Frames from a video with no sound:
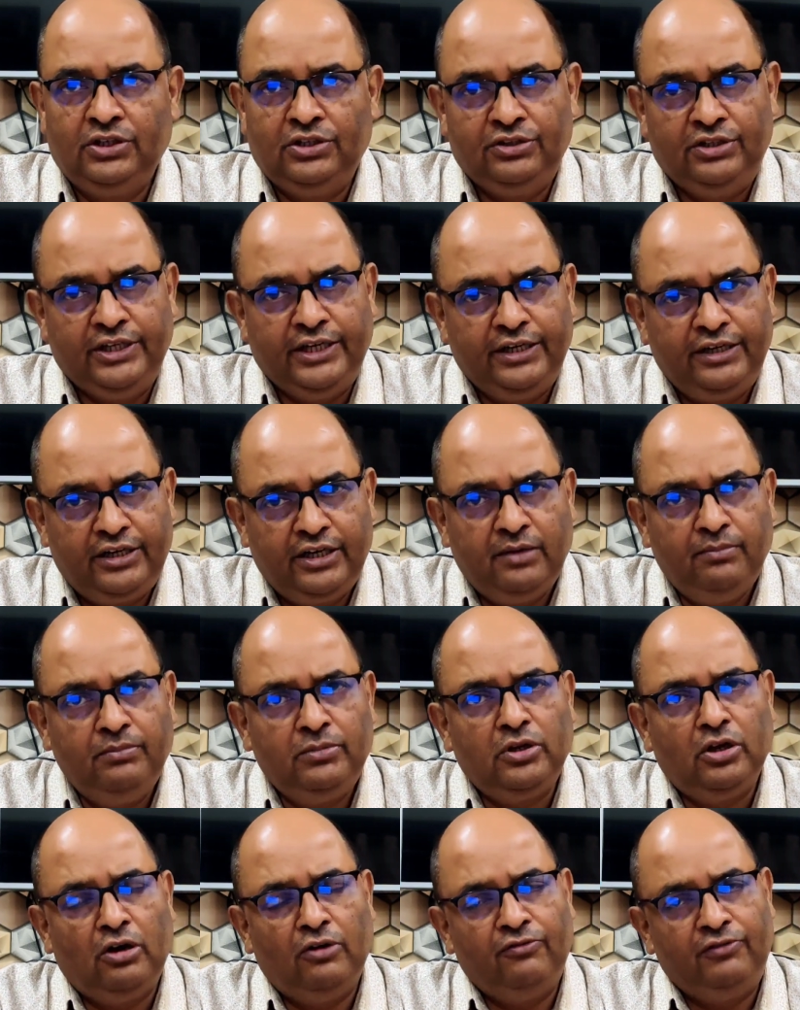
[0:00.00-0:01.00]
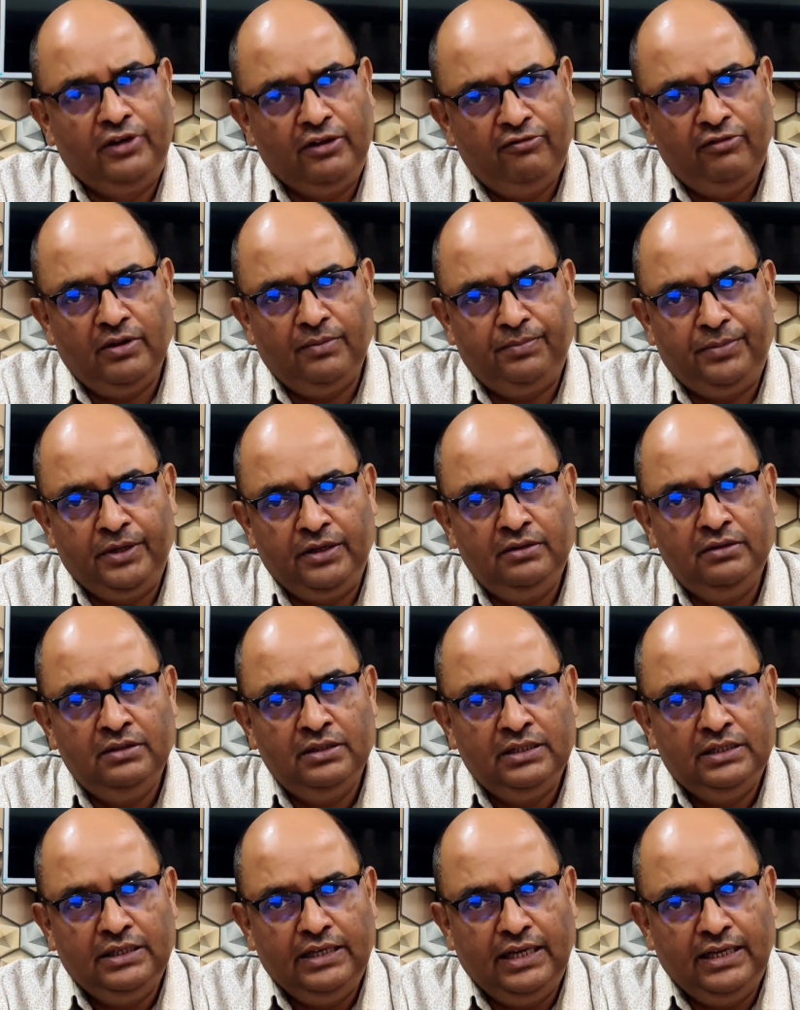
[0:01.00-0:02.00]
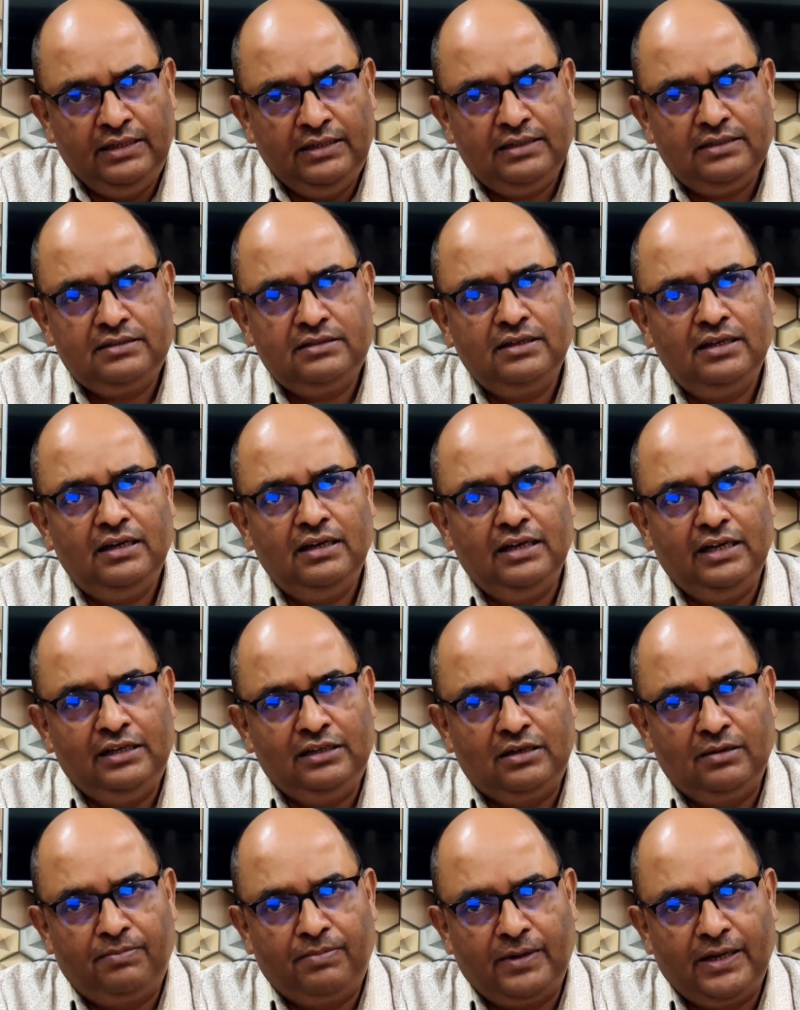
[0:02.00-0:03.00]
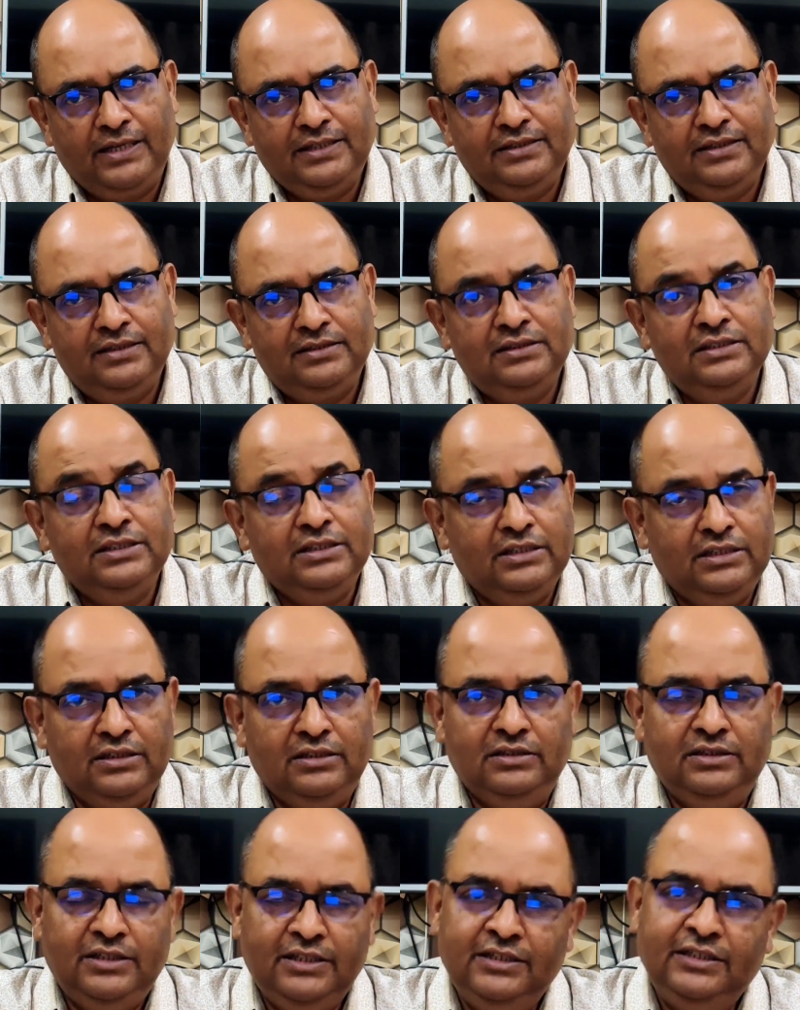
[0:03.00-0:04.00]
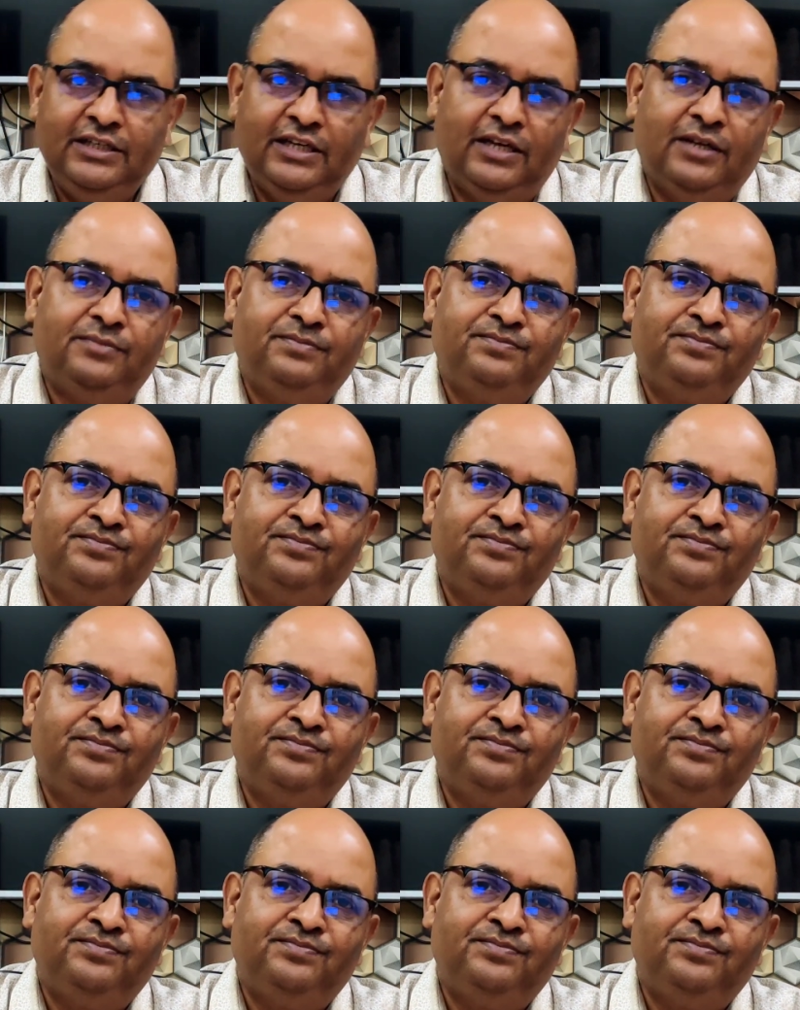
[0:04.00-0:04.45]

they dreamt of developing industrial enterprises in India.